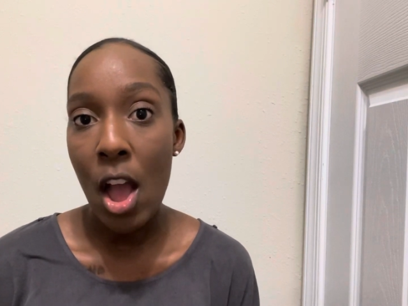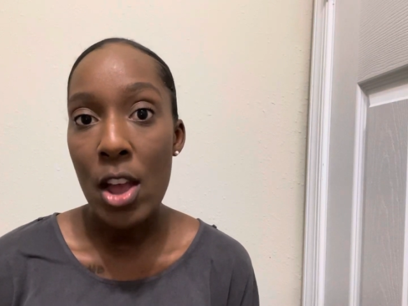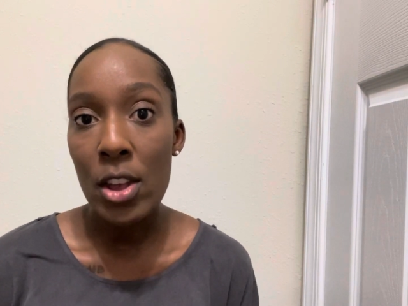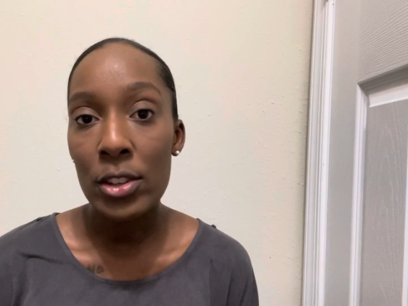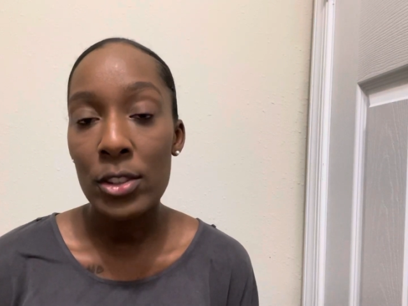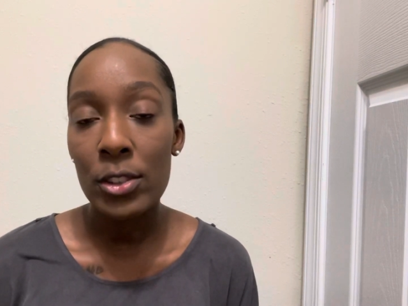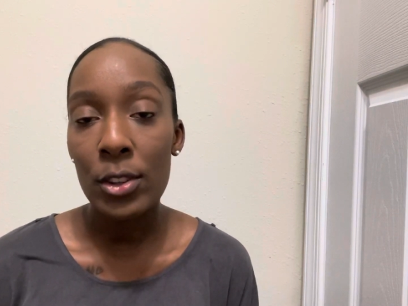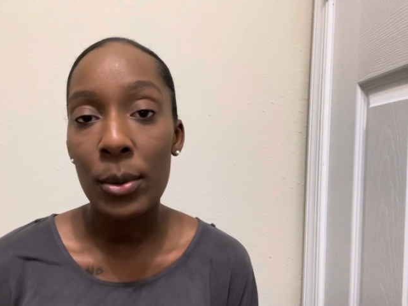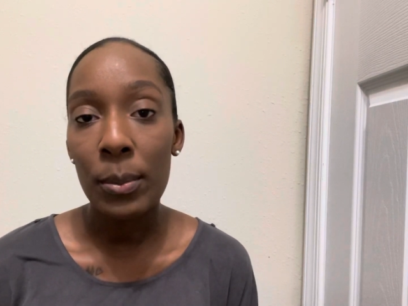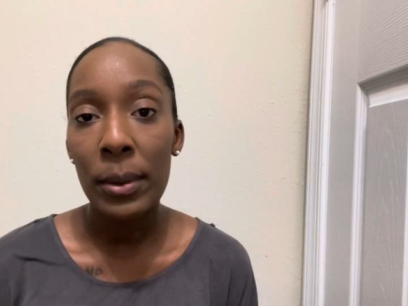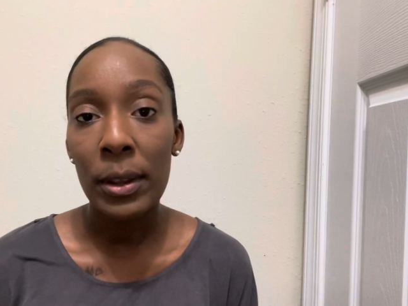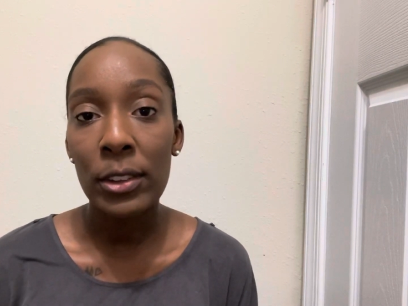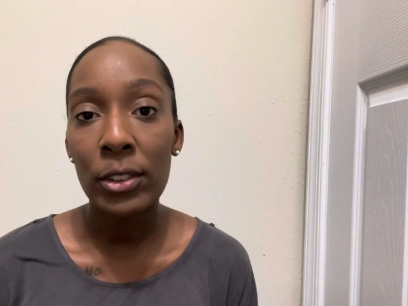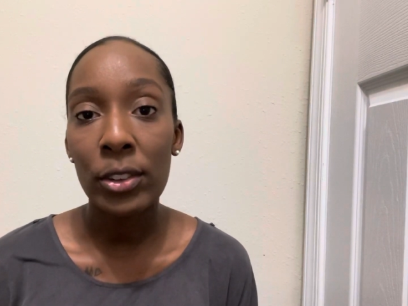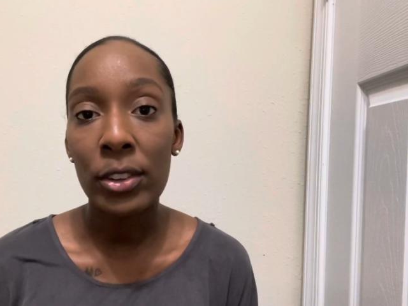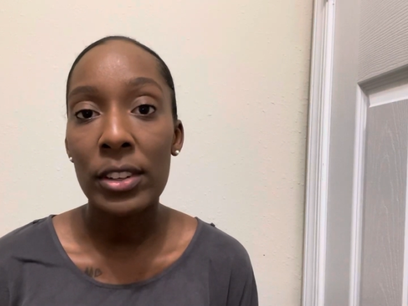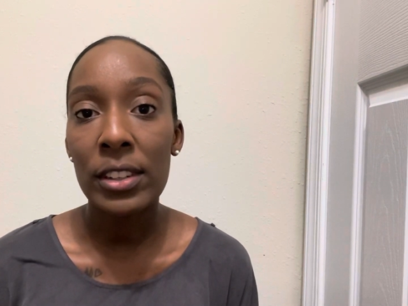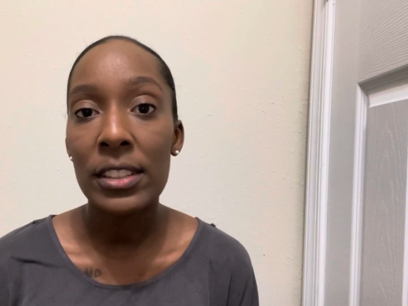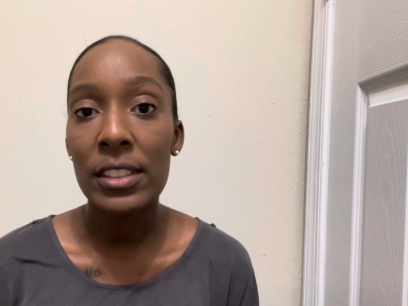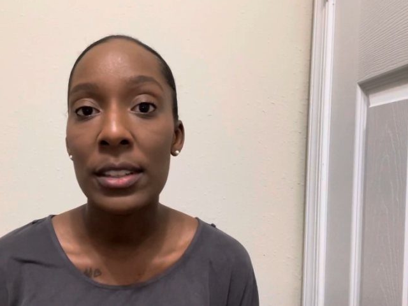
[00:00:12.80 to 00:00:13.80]
so make
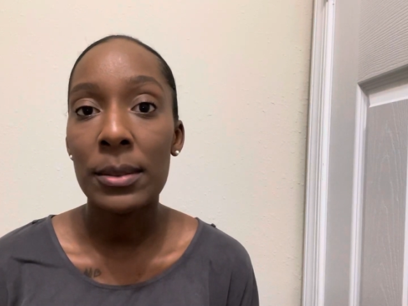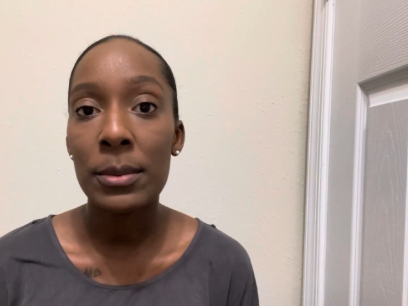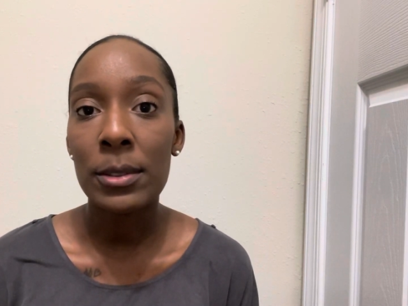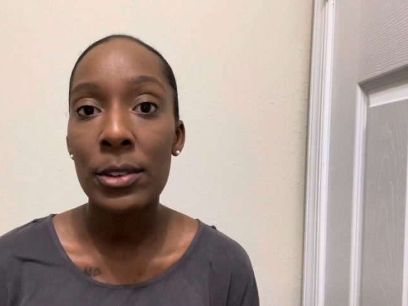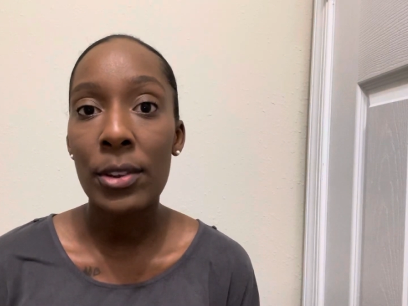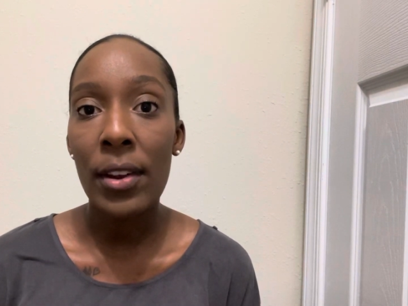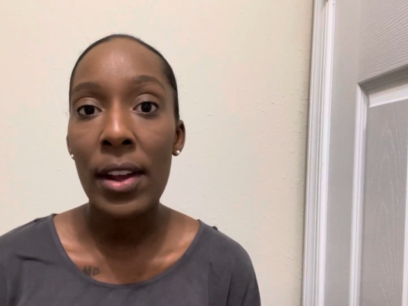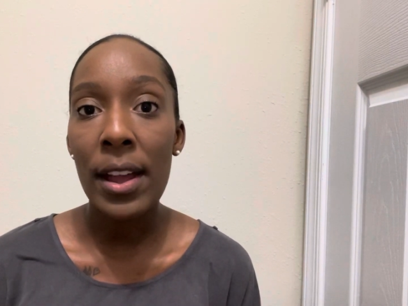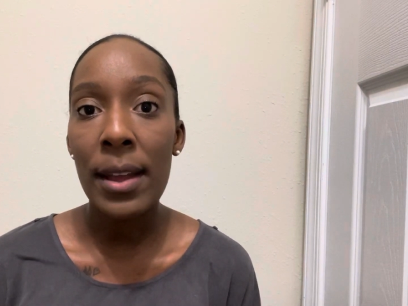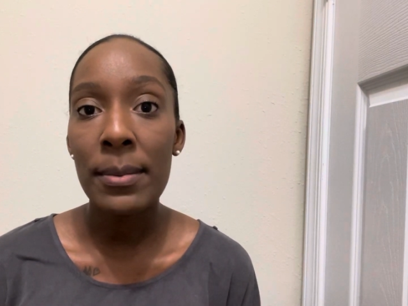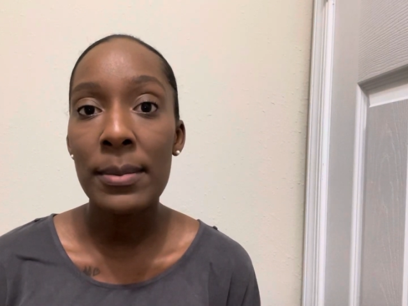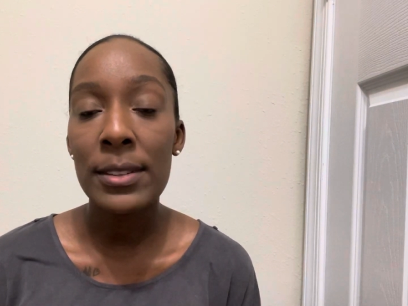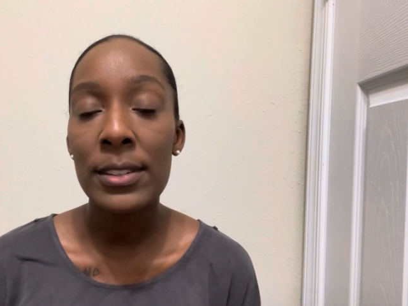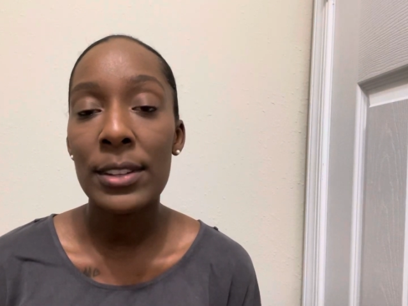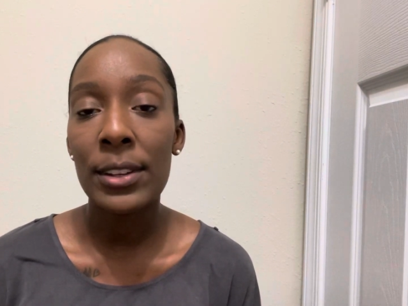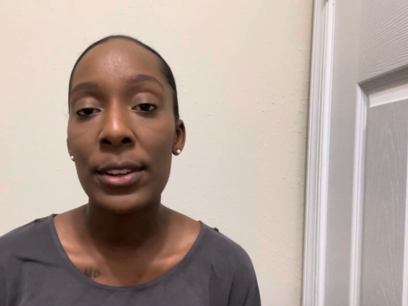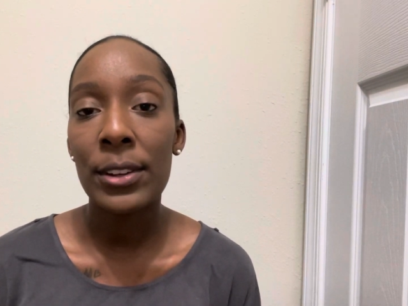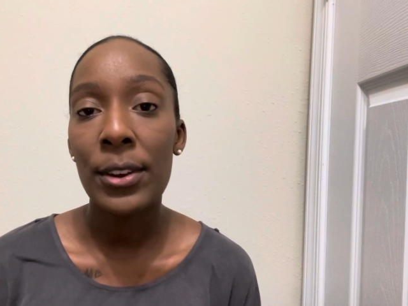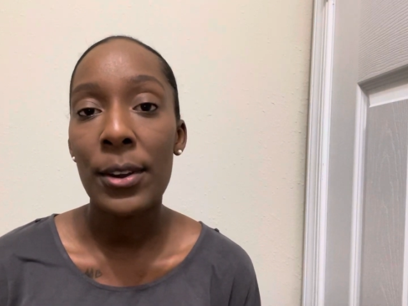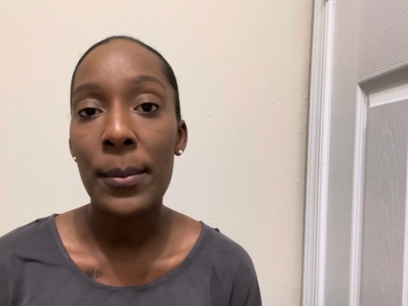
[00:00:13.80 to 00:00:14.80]
sure you subscribe so
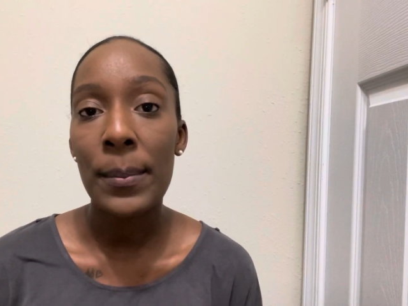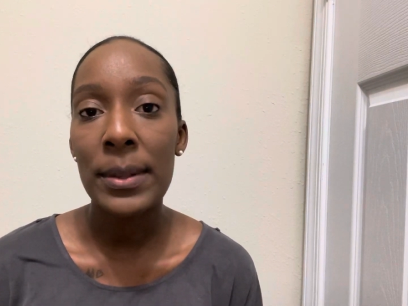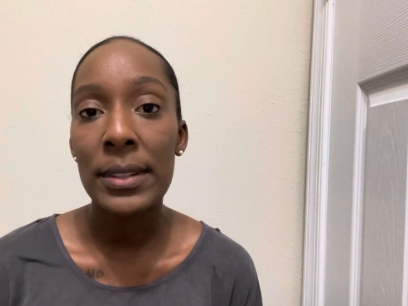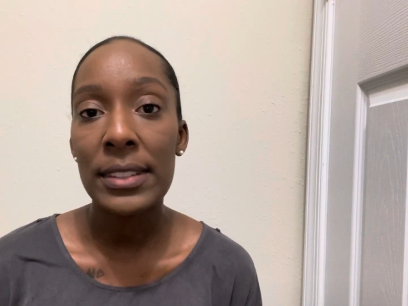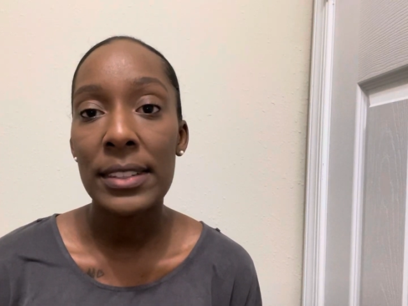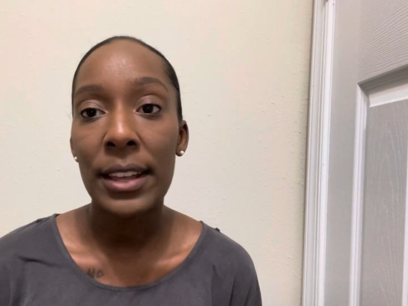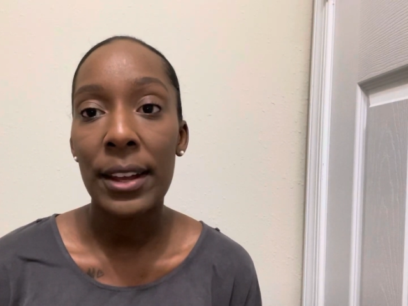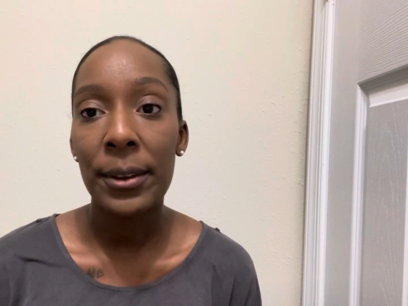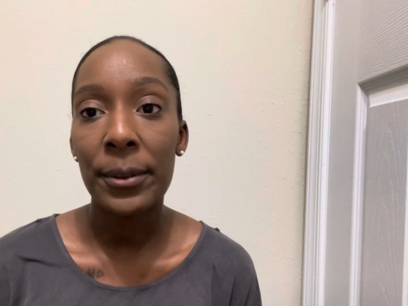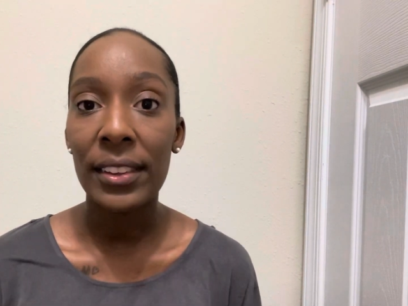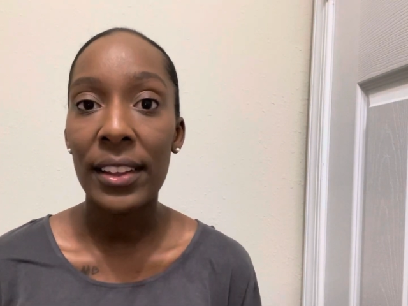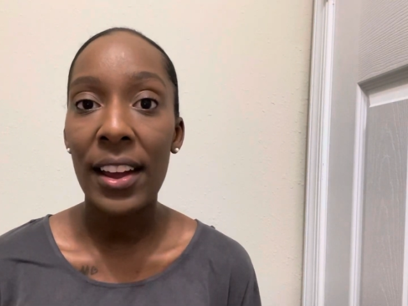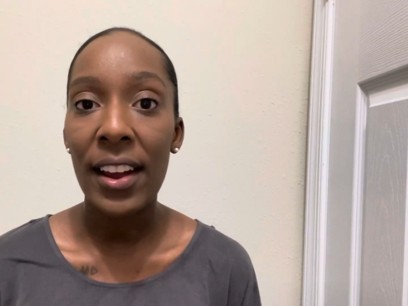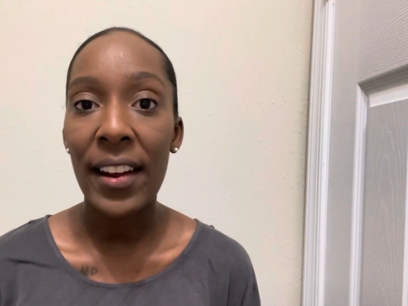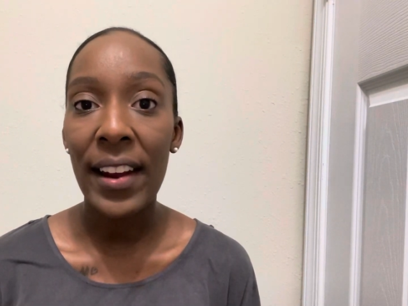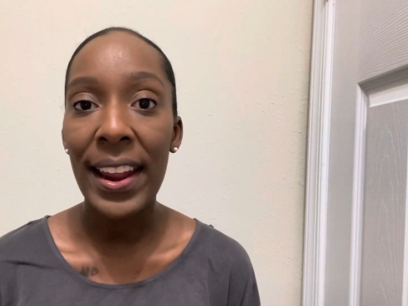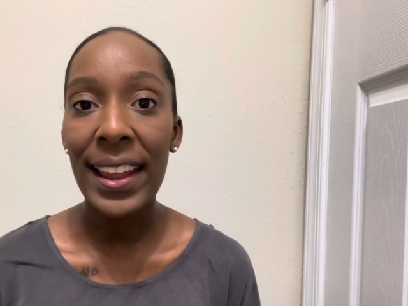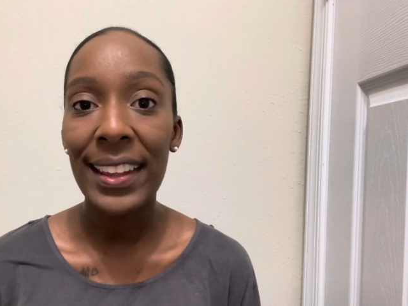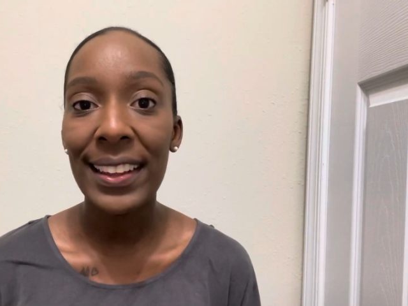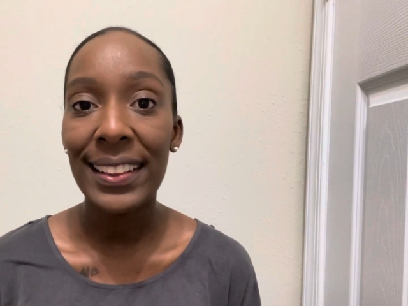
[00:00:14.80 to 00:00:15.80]
you don't miss out. All
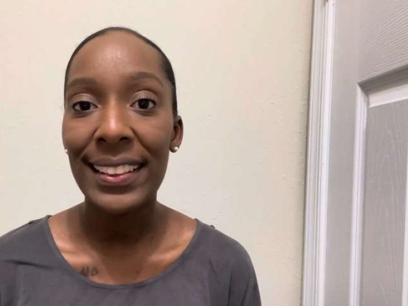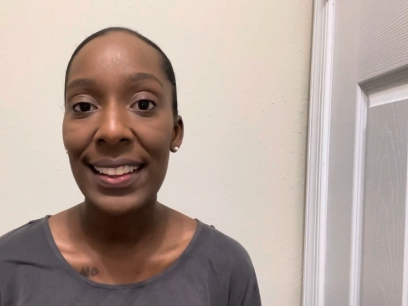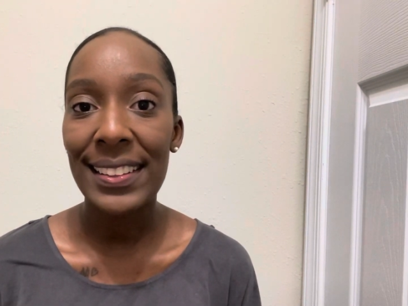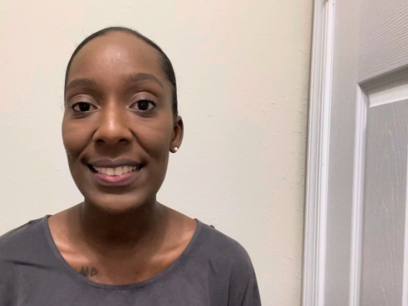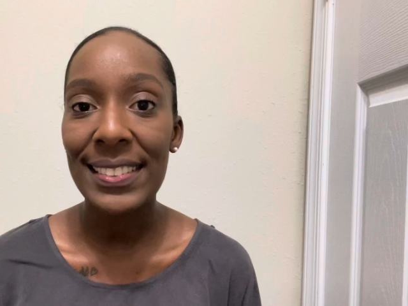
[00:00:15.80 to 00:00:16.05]
right, let's